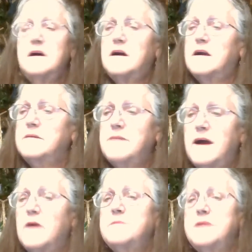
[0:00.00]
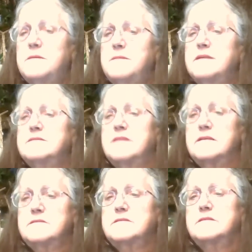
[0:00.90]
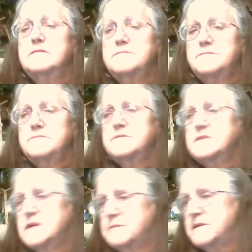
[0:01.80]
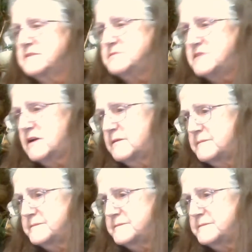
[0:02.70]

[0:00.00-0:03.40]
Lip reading: All right, I hope that makes sense. God bless, Michelle.